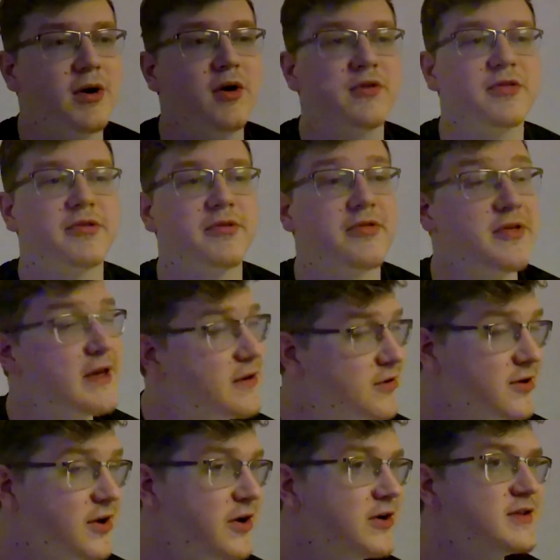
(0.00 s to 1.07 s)
are both
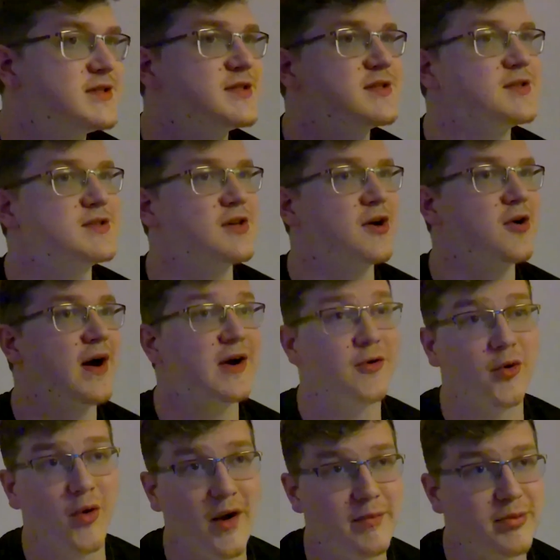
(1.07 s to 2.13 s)
theater nerds, so I
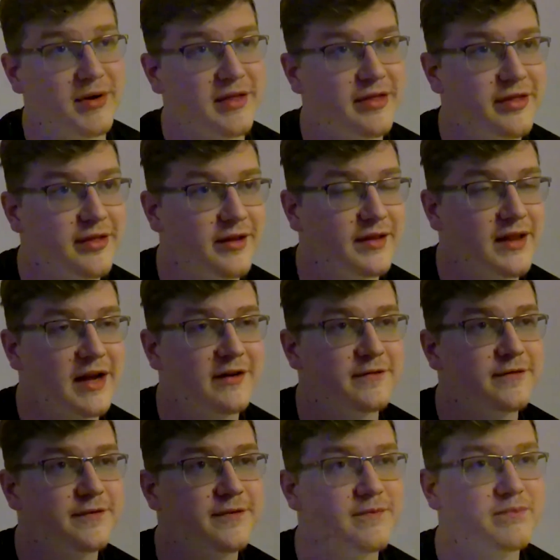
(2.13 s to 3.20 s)
grew up with a lot
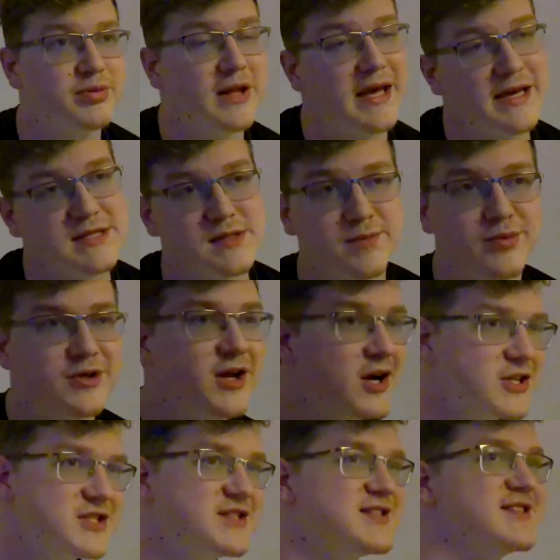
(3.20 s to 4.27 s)
of plays and
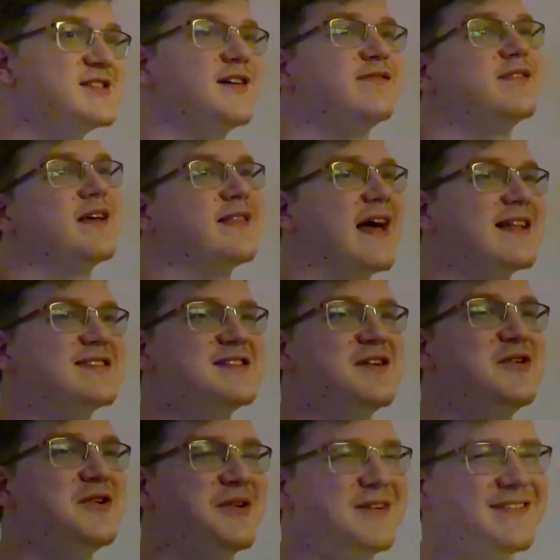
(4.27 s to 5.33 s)
productions and stuff like that
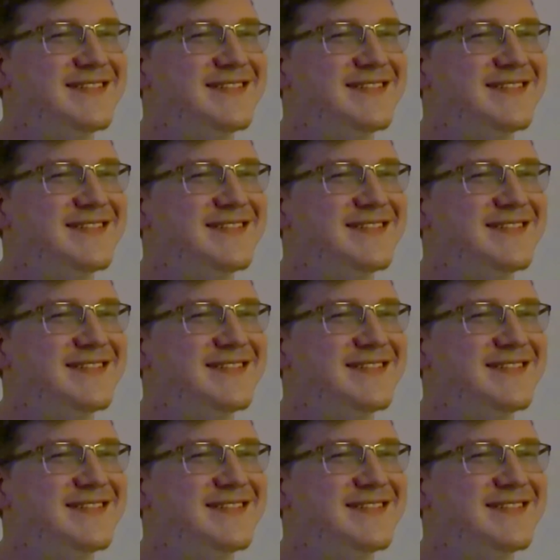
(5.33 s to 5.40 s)
too.